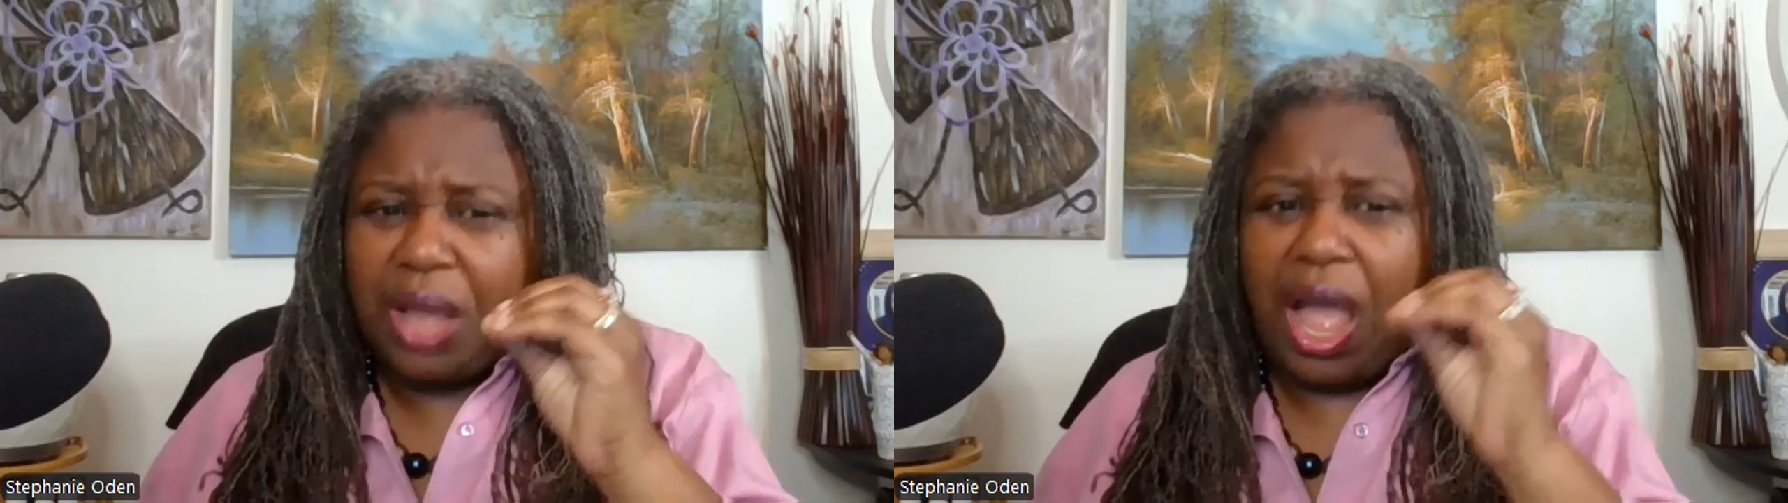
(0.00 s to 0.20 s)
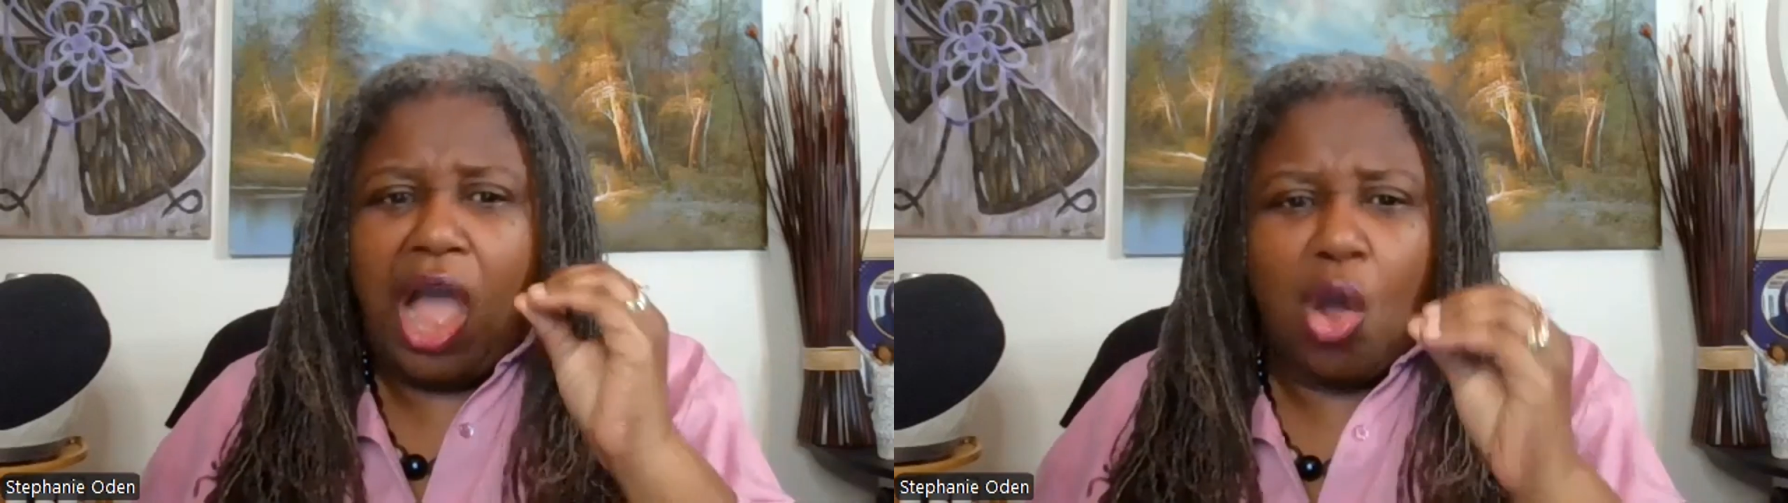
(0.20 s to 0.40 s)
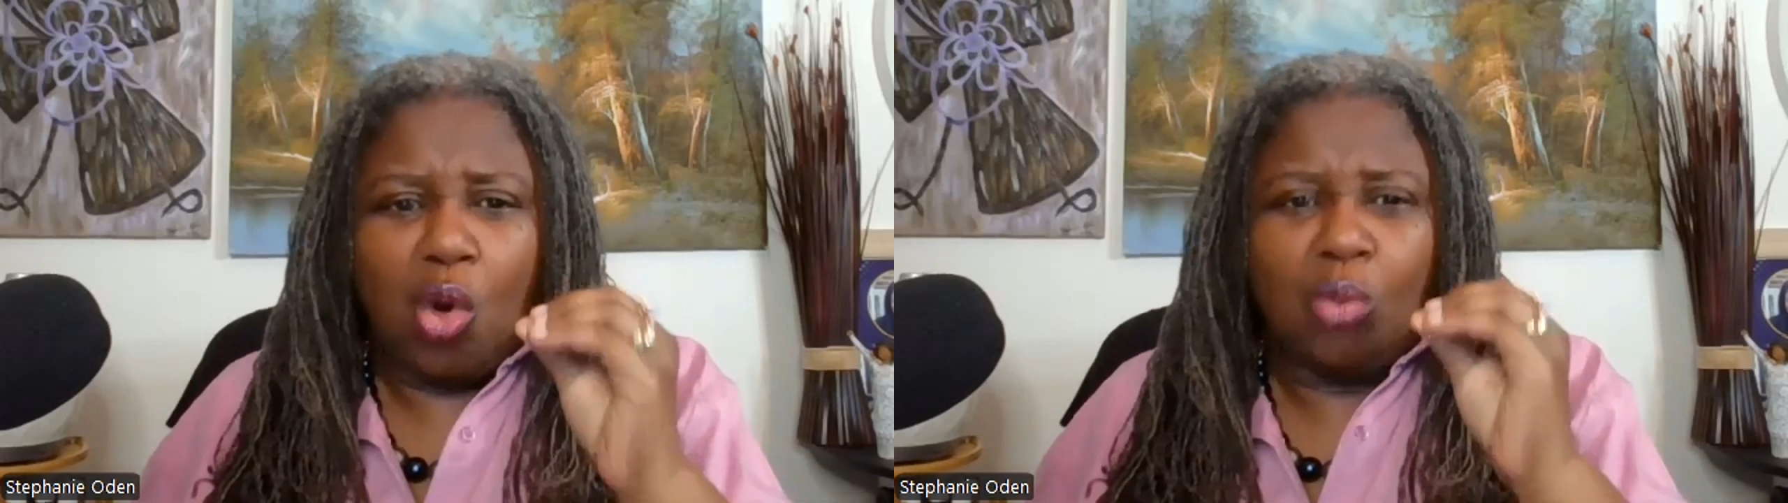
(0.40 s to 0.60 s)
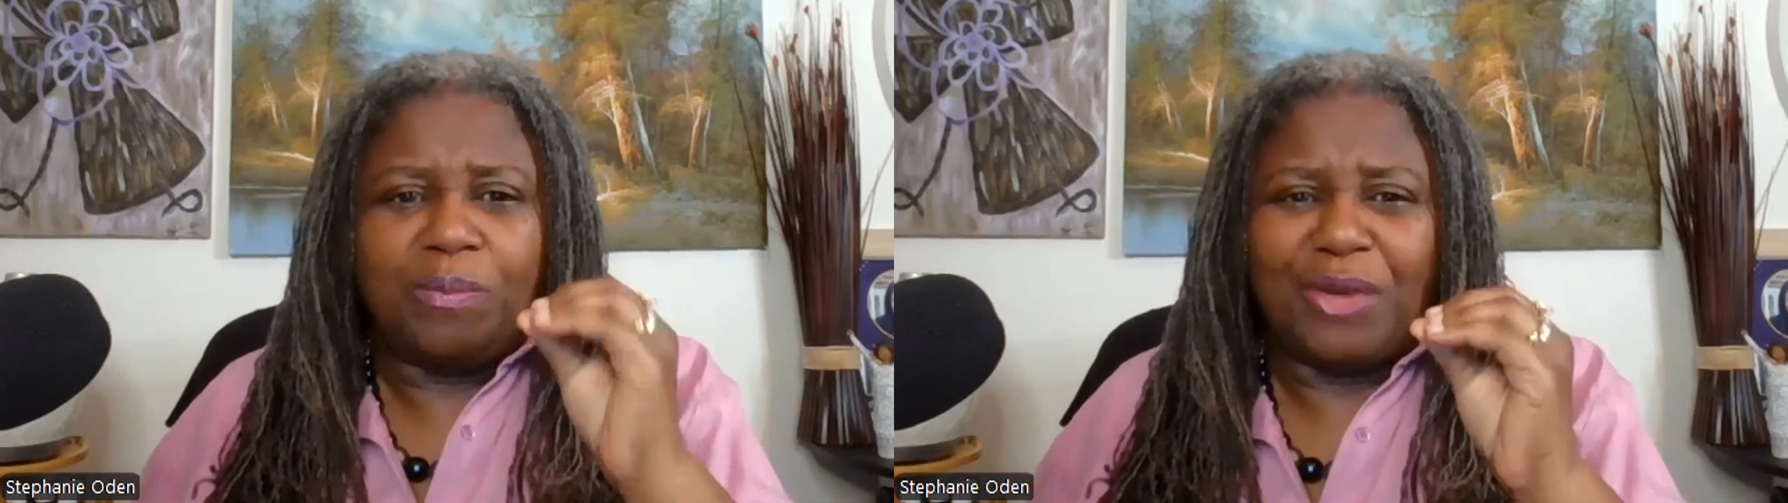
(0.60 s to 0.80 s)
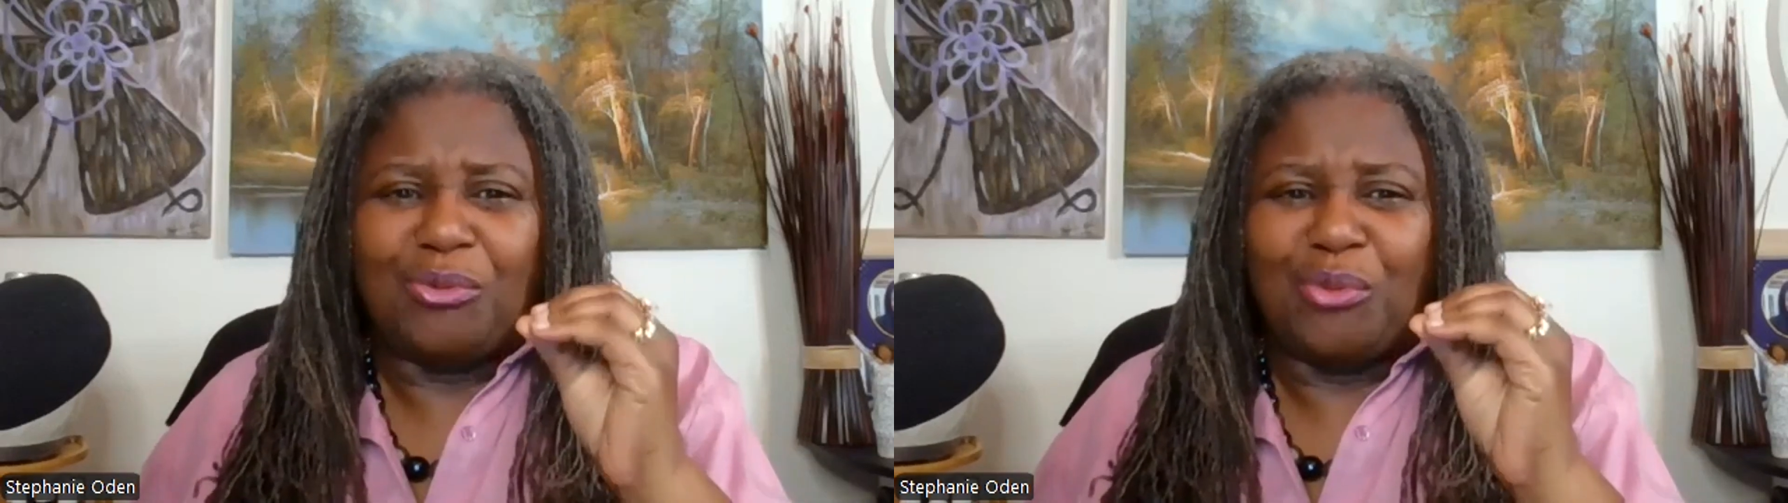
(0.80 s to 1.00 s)
I
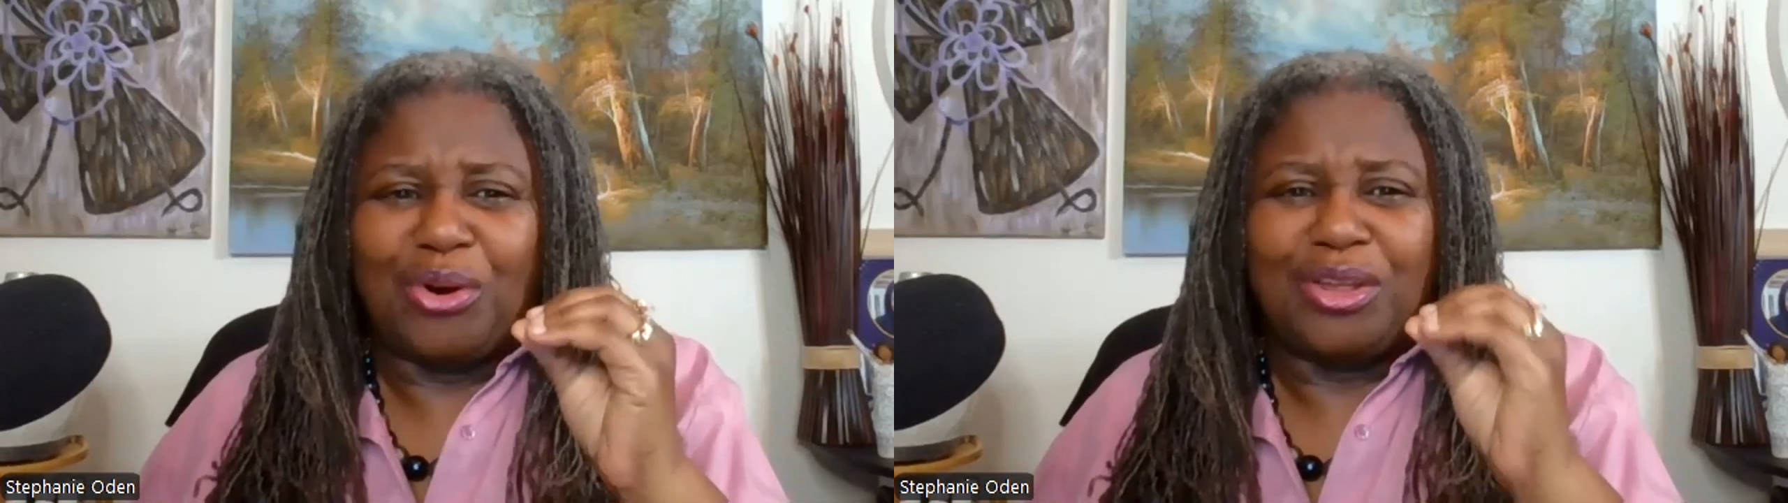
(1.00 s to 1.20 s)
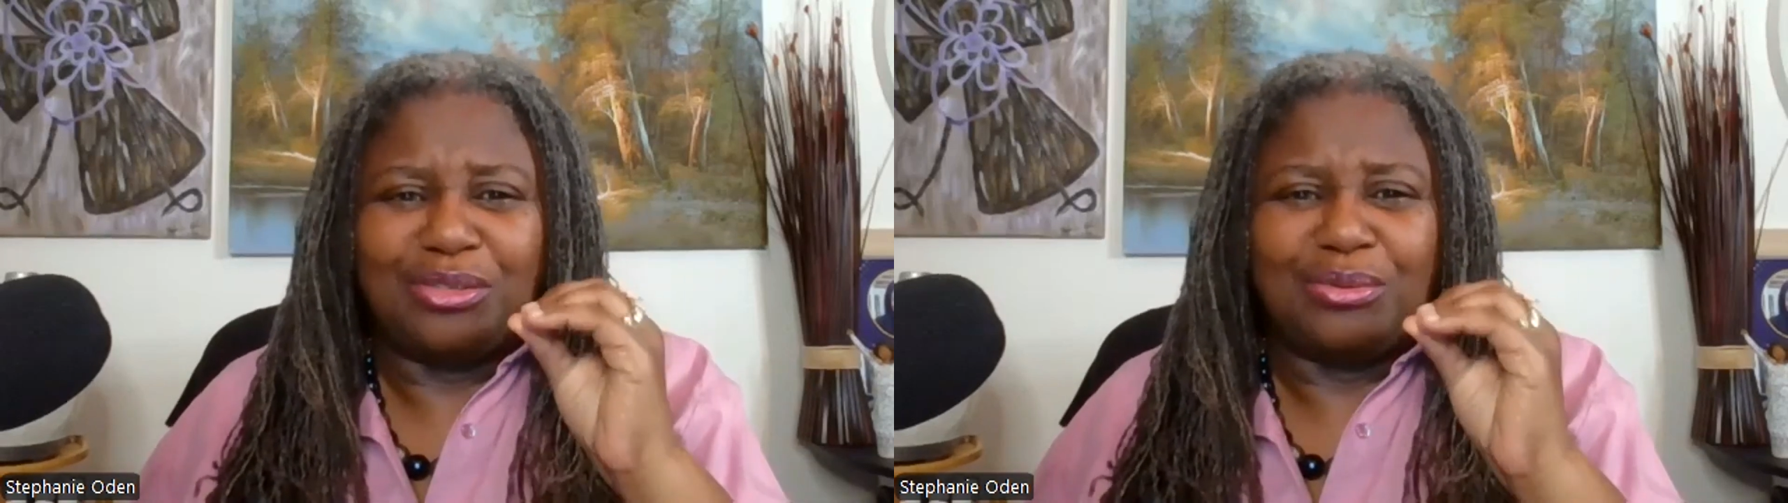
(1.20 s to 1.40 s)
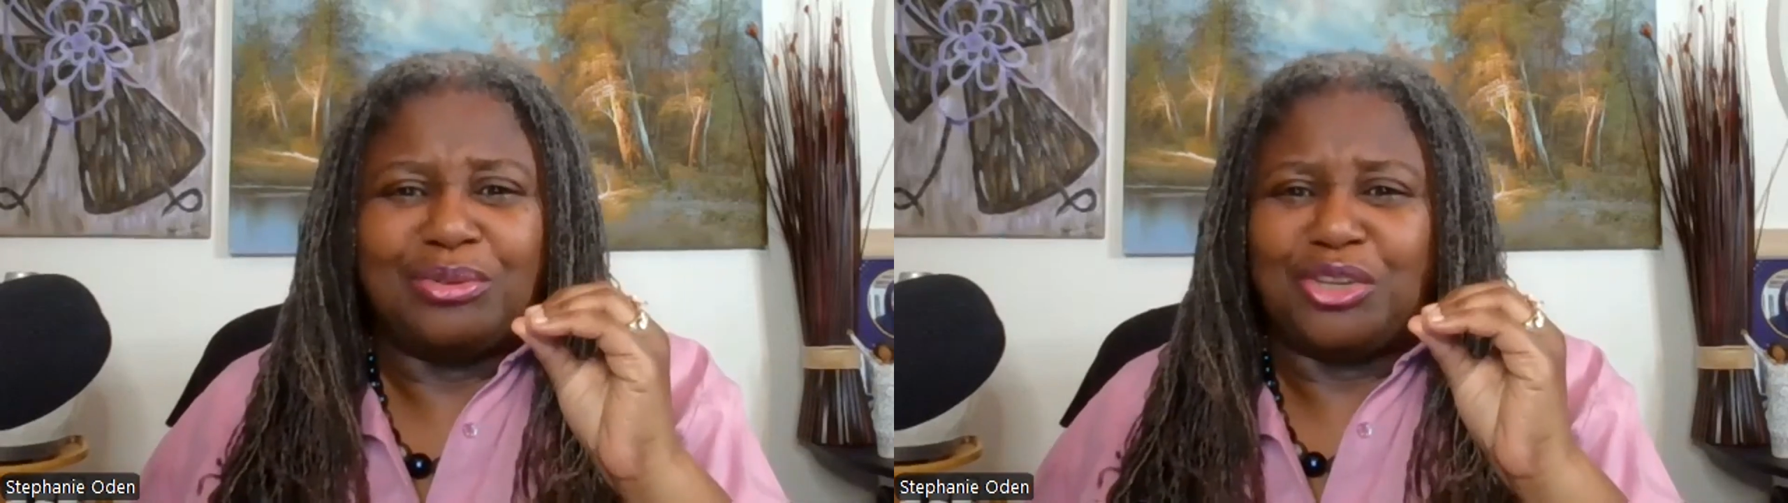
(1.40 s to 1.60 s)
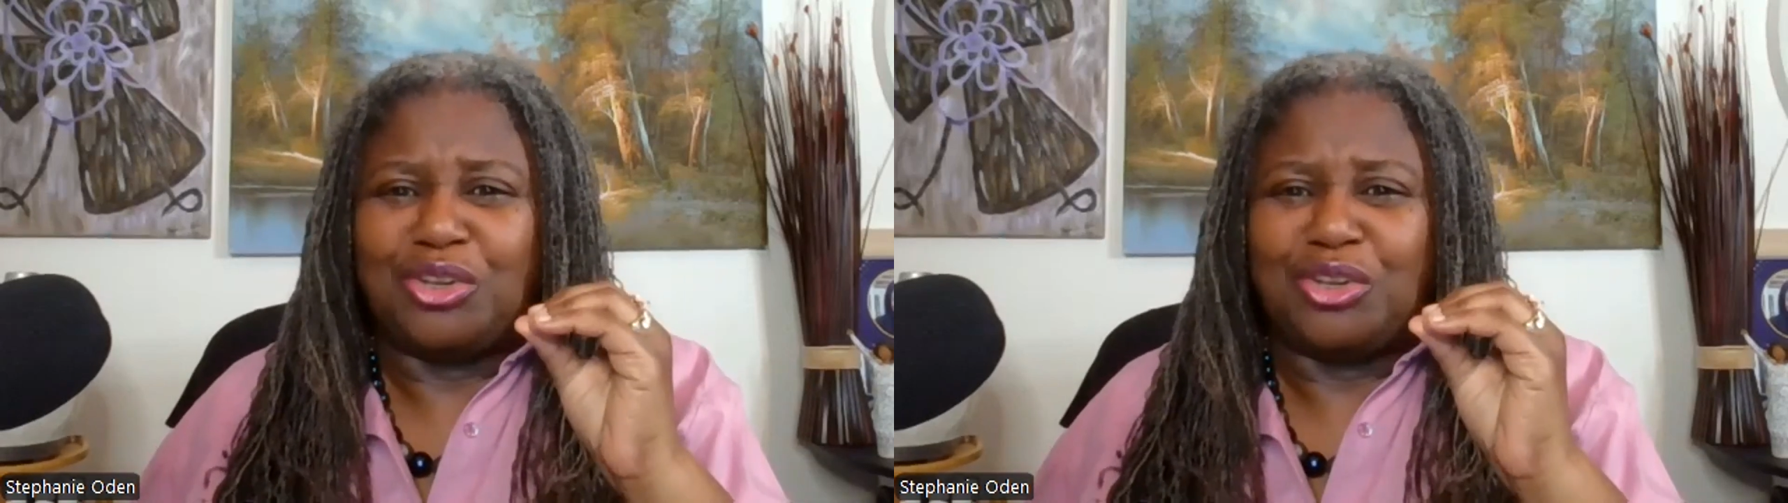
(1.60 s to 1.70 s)
hope that working through the